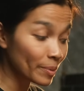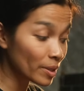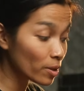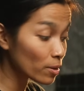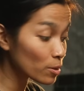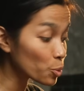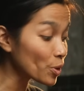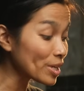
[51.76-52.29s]

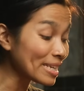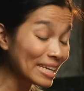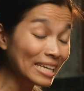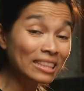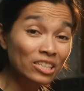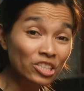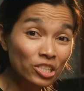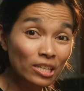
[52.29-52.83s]
because we
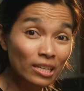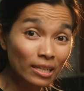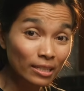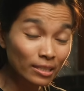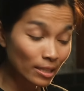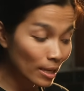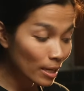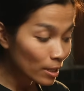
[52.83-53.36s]
need the
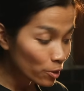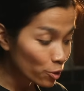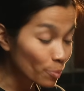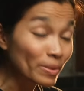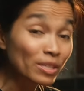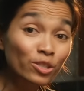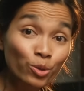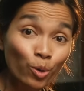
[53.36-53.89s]
chilies to
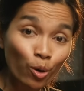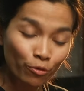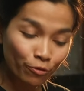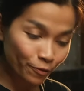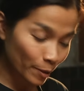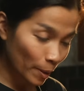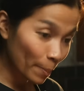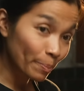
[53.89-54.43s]
be
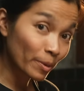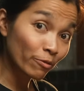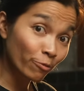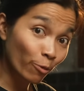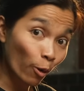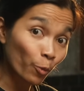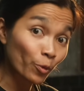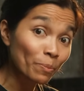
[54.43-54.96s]
soft
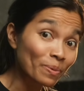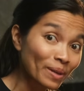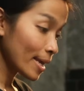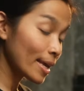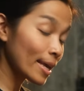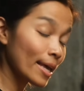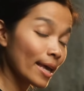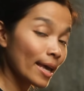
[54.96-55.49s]
before we
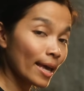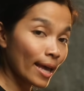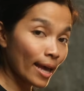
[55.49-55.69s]
blend it.